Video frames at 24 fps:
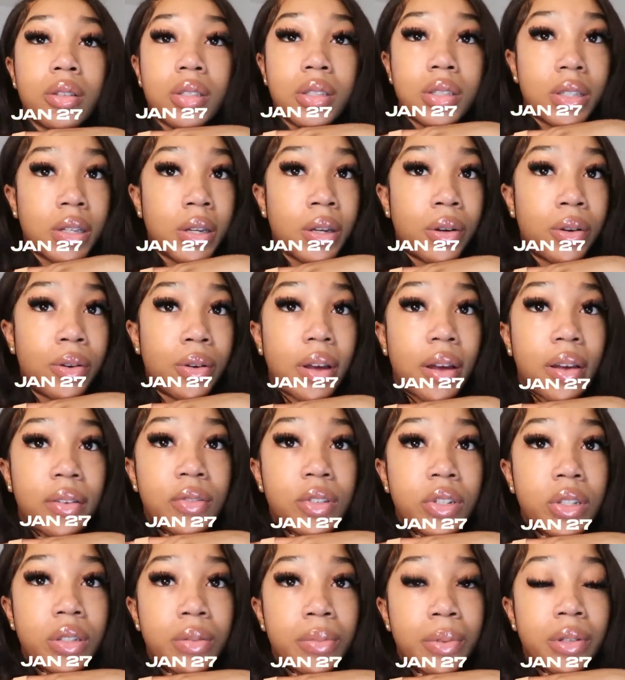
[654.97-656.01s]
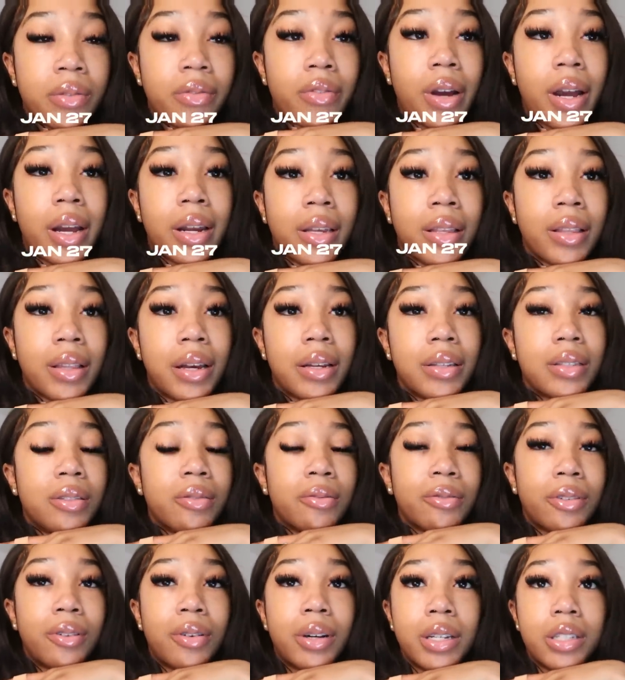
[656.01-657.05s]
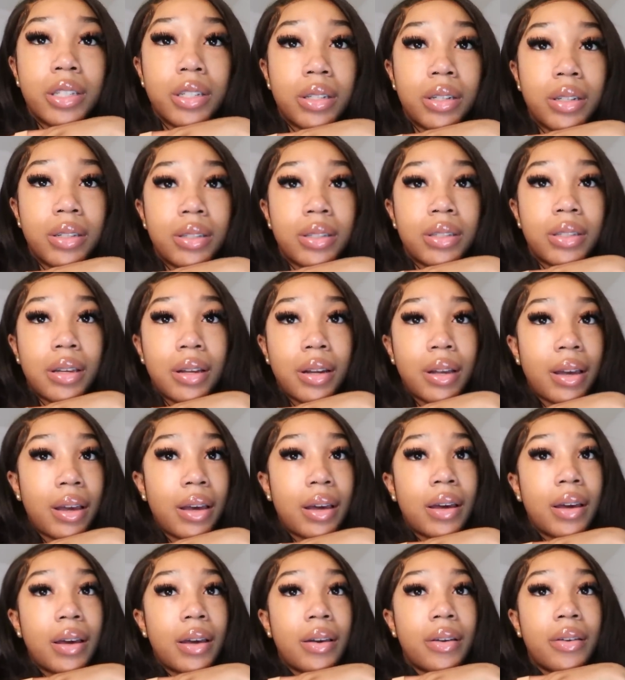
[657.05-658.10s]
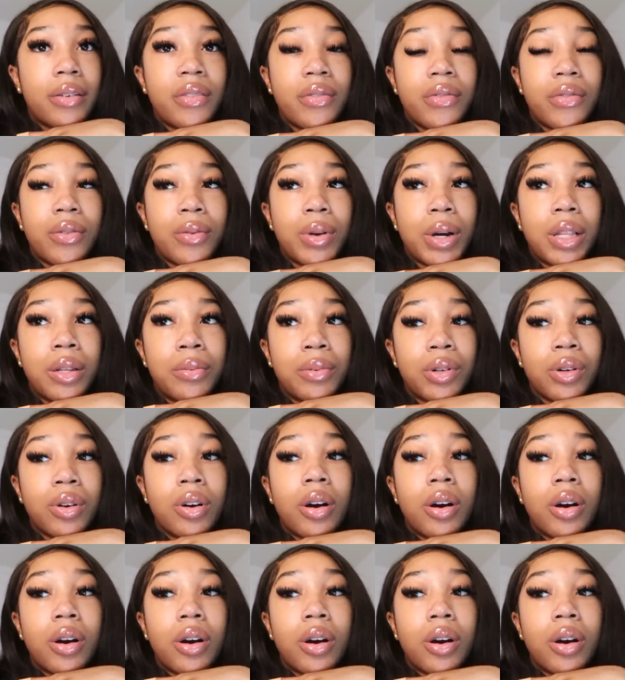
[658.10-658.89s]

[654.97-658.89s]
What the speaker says: so I've just been writing like some questions that I have while I'm on